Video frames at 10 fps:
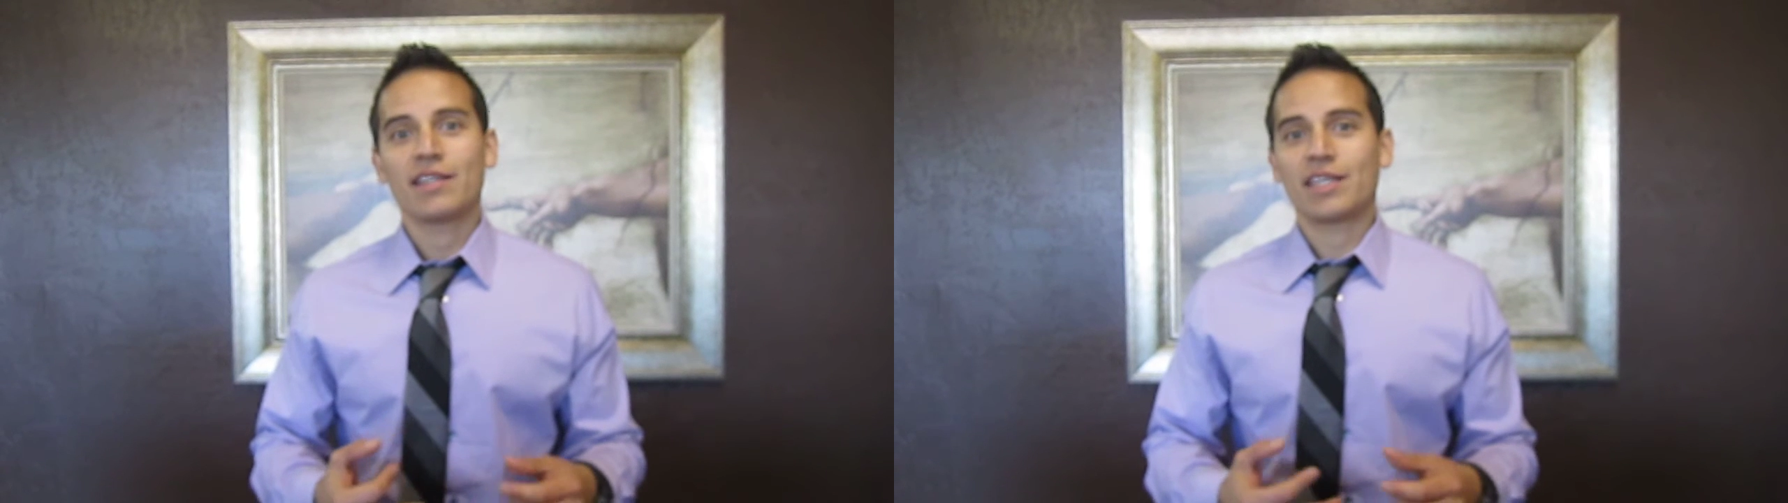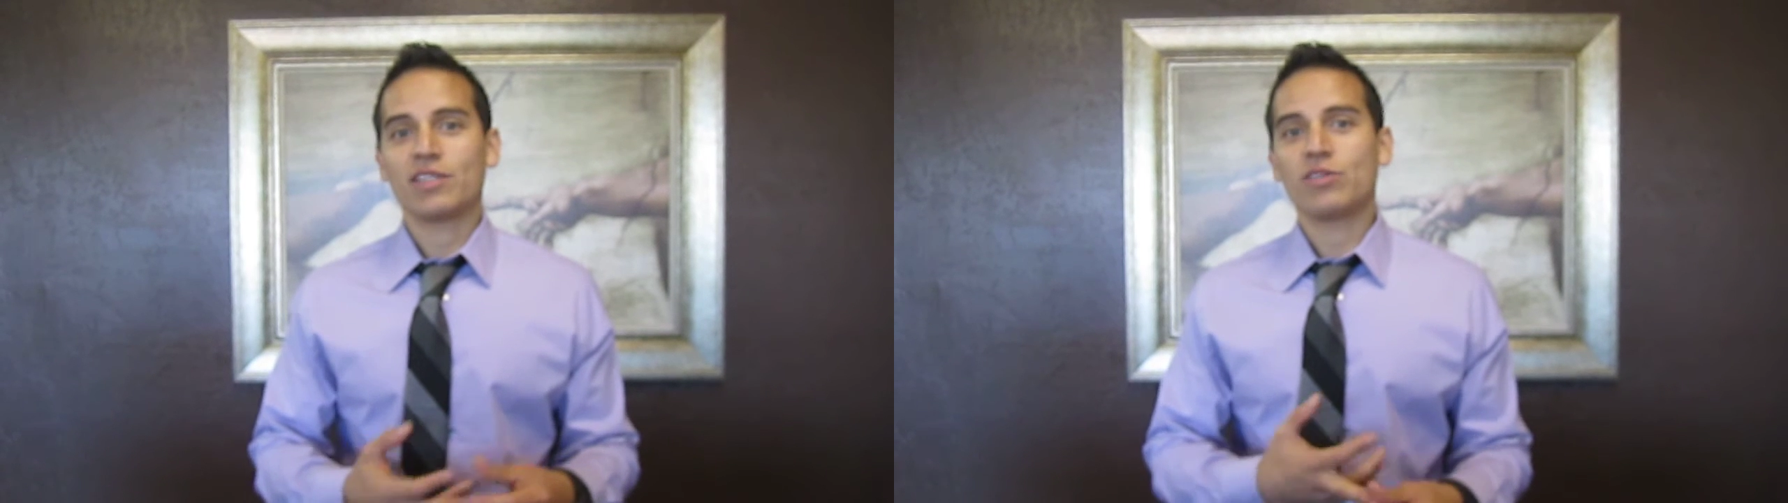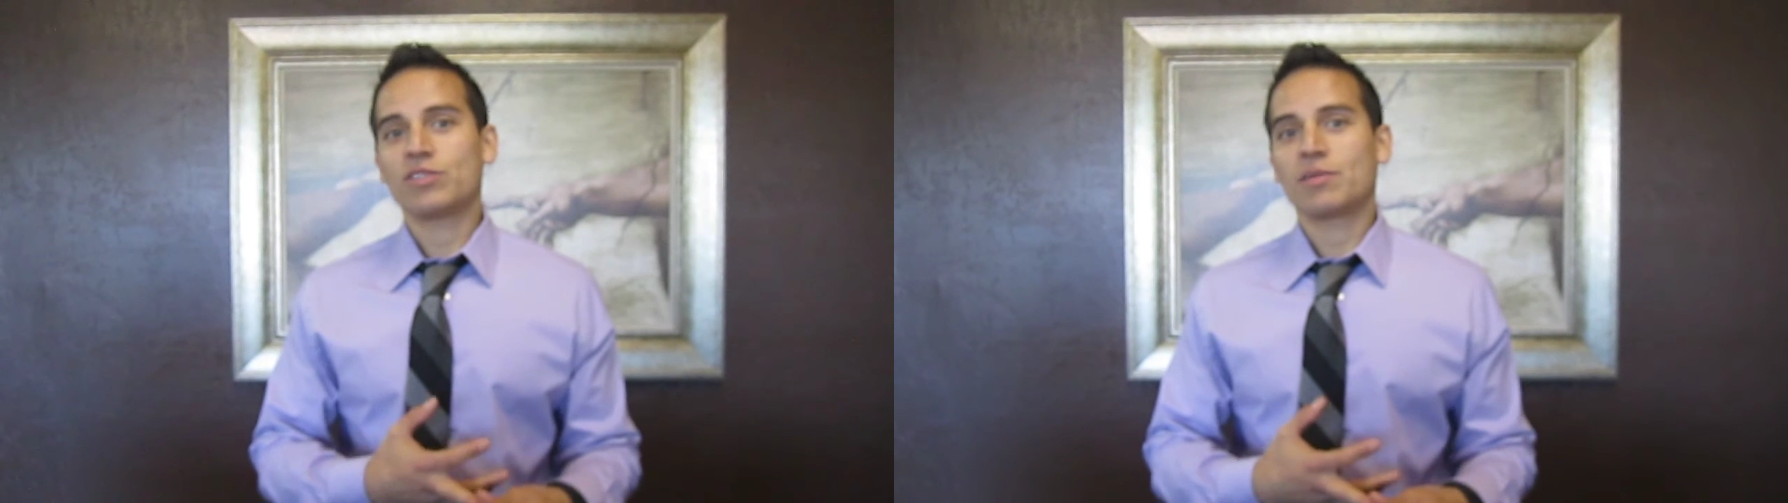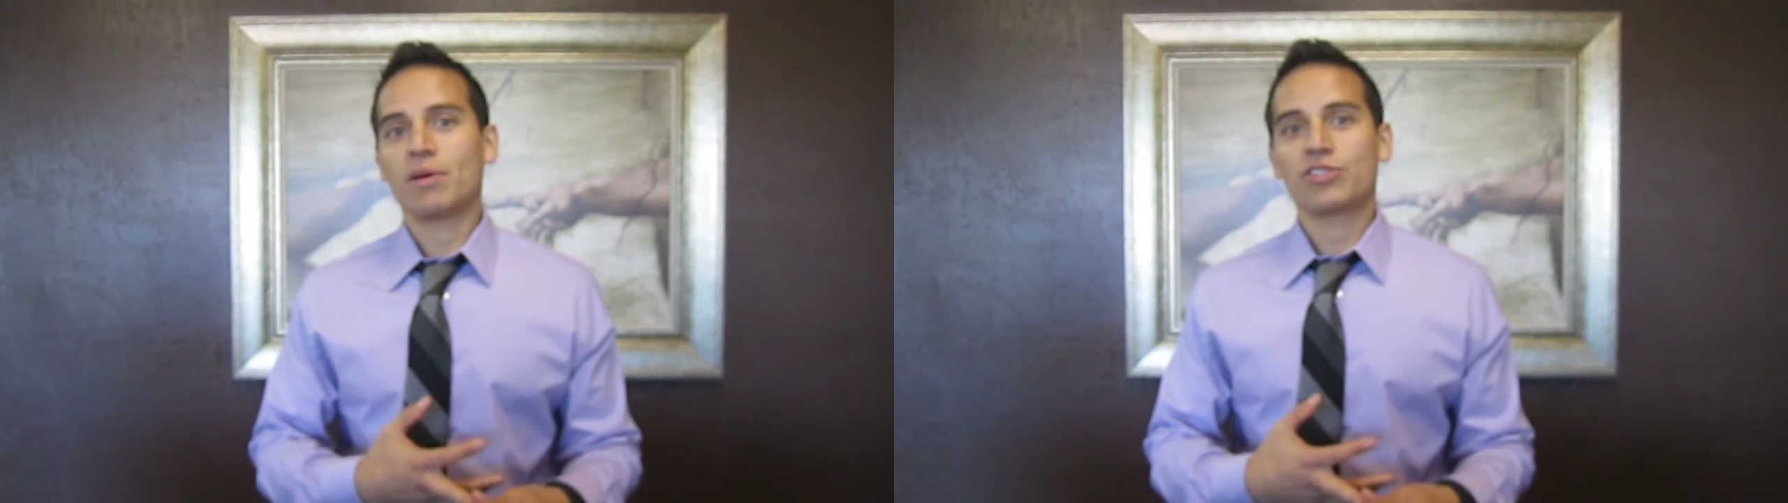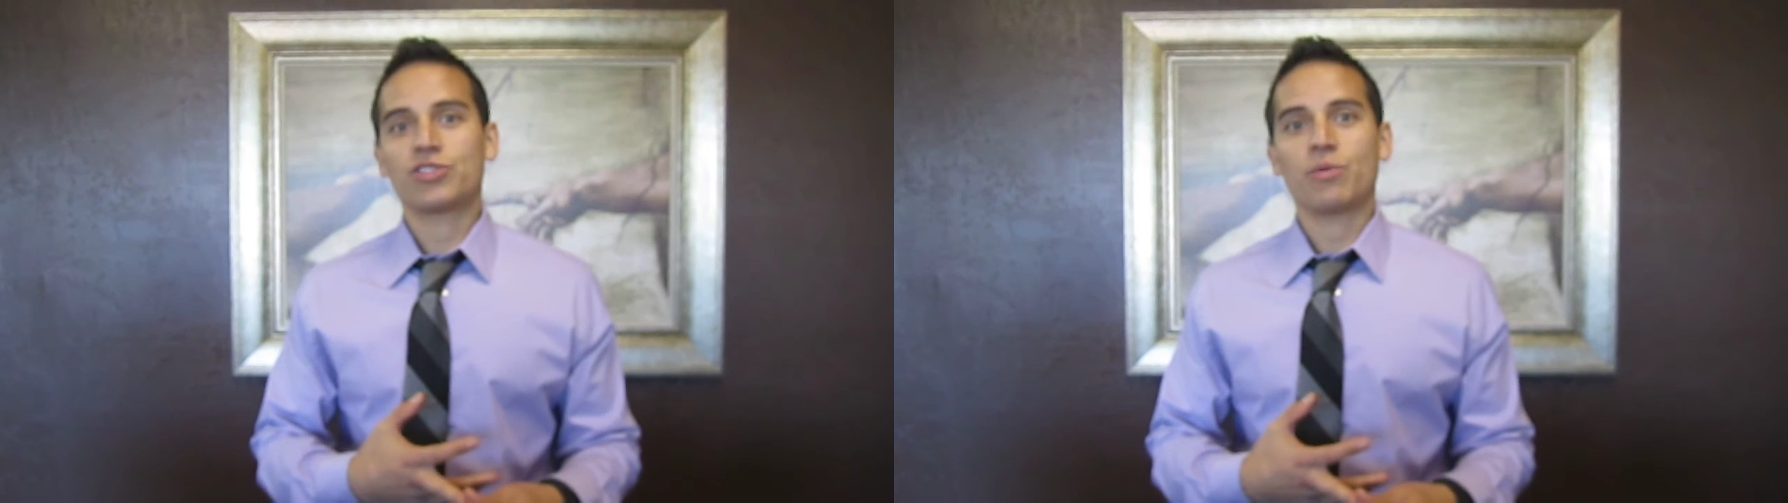they lose a
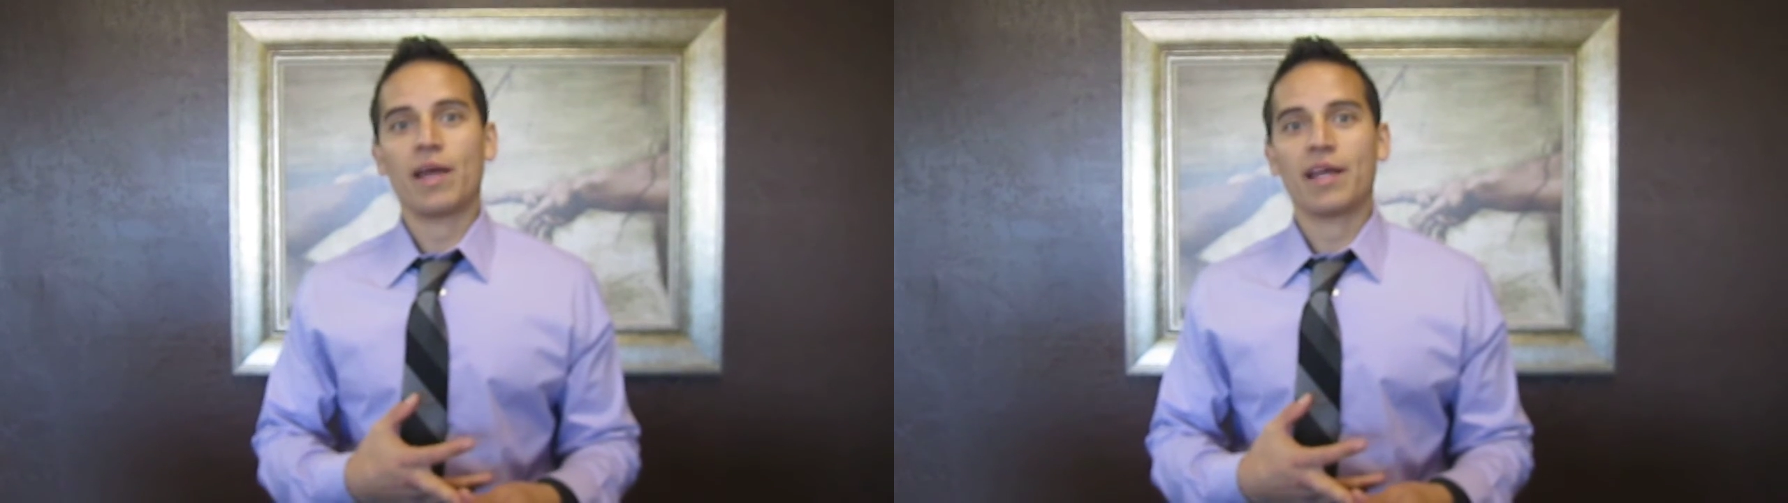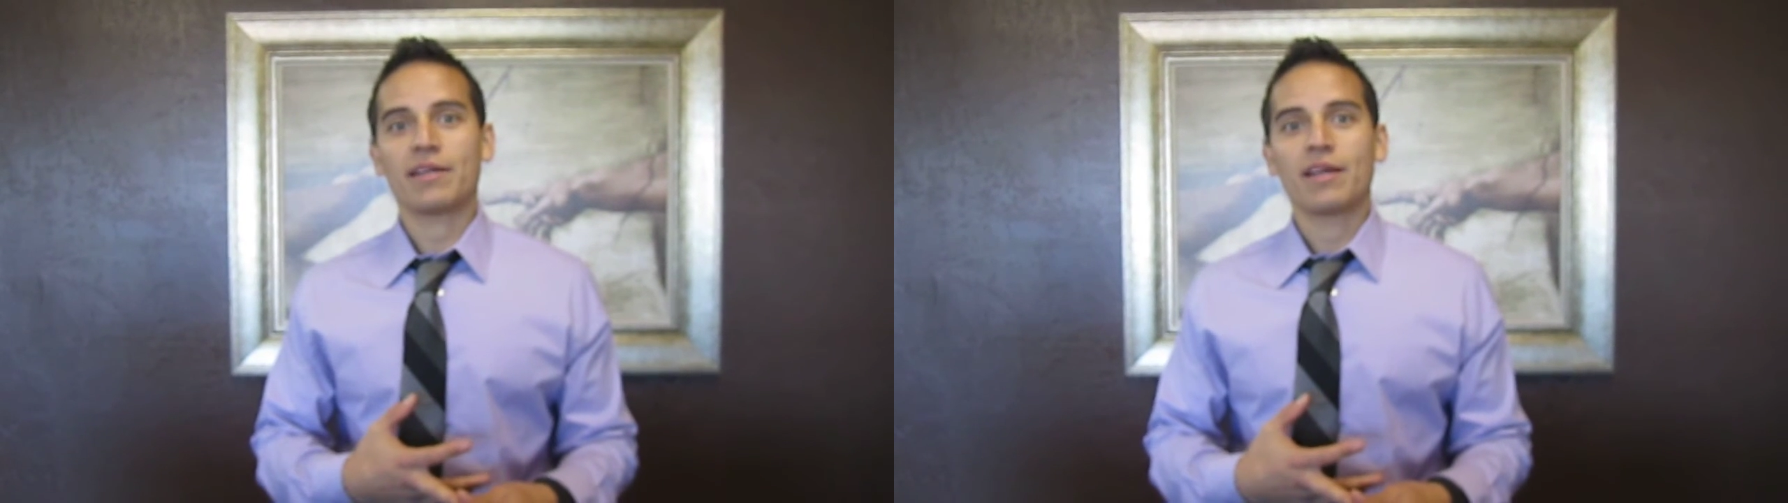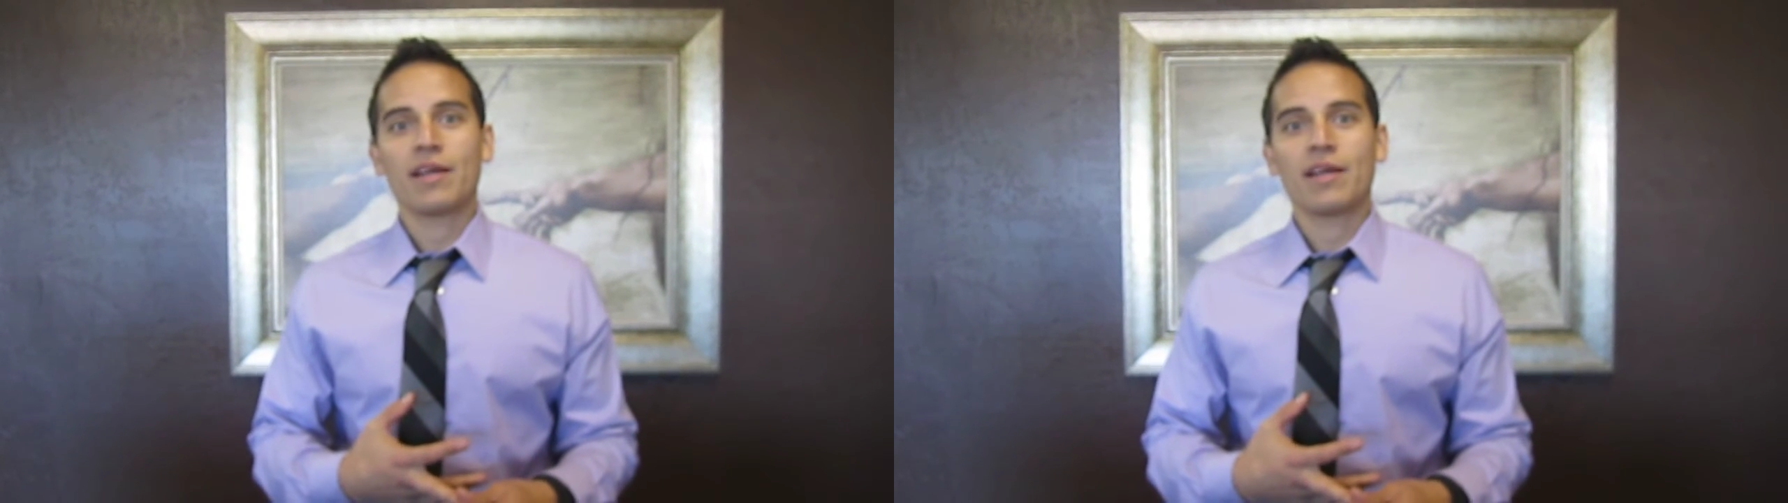bunch of weight.